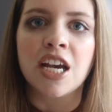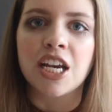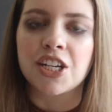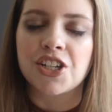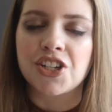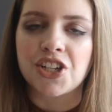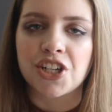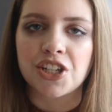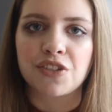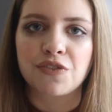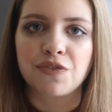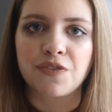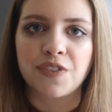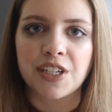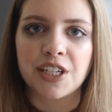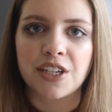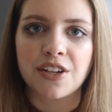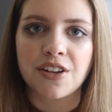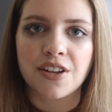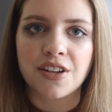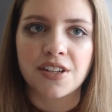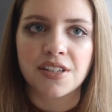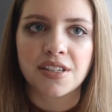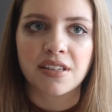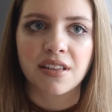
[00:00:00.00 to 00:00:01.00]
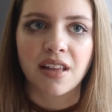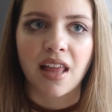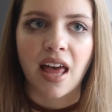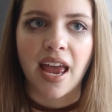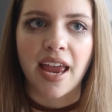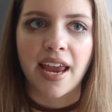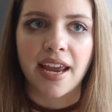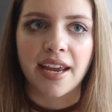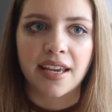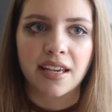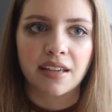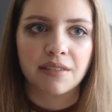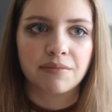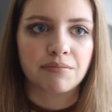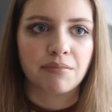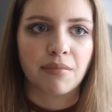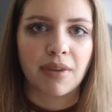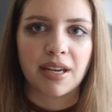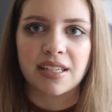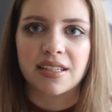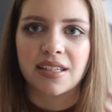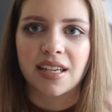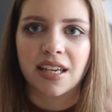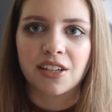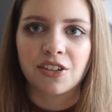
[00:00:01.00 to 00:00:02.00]
It just feels like
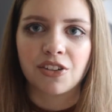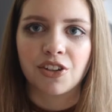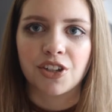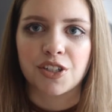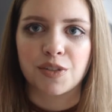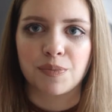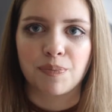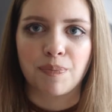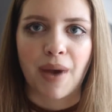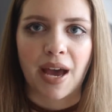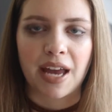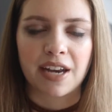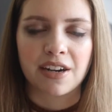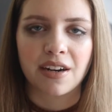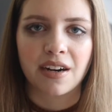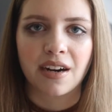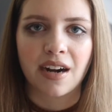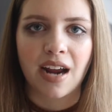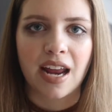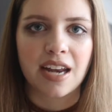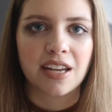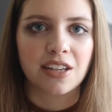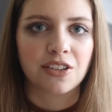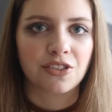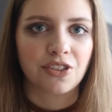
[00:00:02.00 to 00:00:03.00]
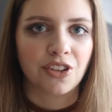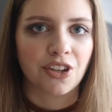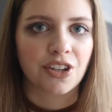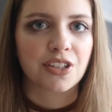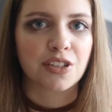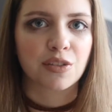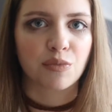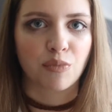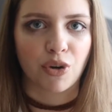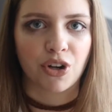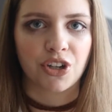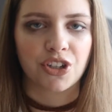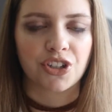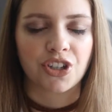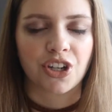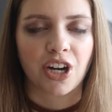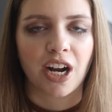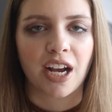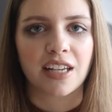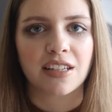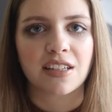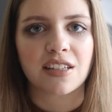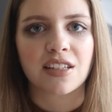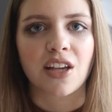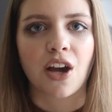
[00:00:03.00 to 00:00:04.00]
my skin looks better and it looks moisturized.